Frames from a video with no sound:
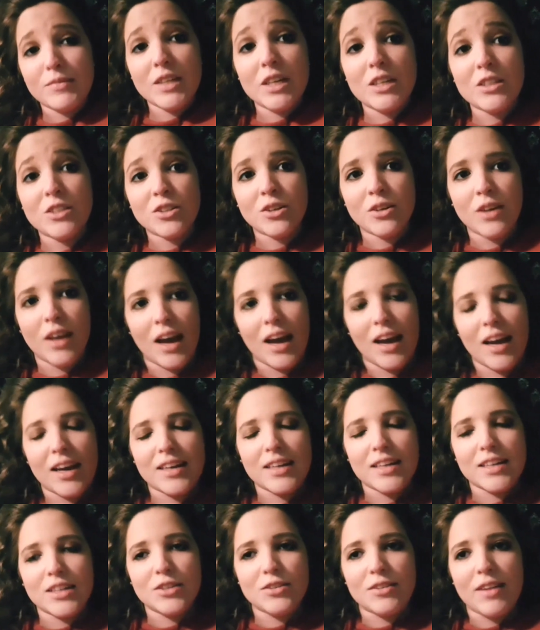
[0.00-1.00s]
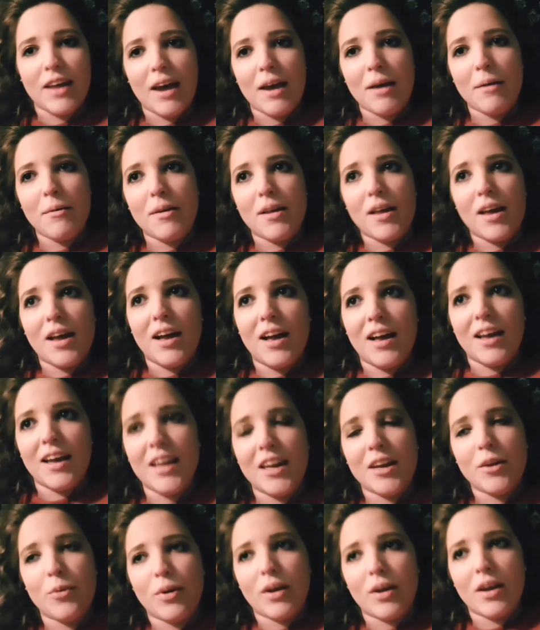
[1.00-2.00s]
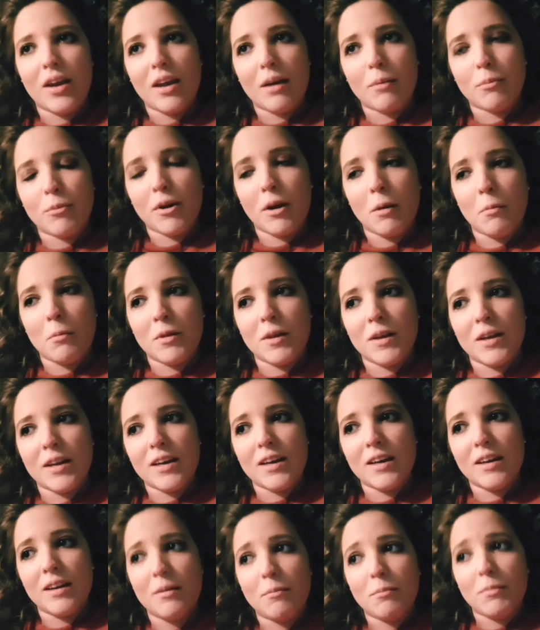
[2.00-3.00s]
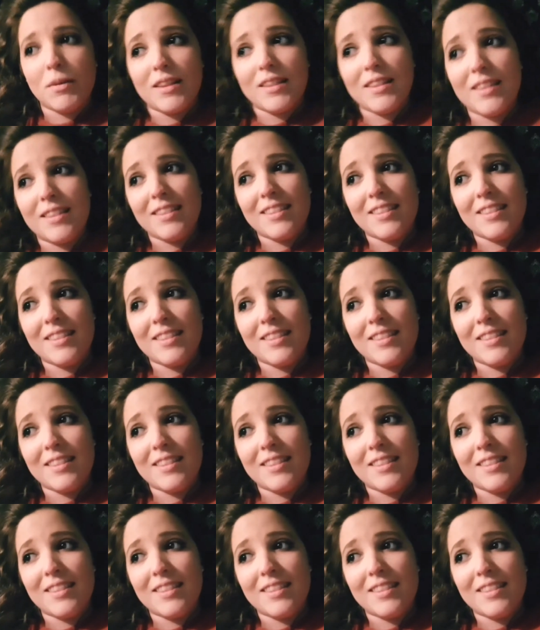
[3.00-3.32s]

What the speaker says: So yeah, I didn't do that. Anyway, I'm rambling, but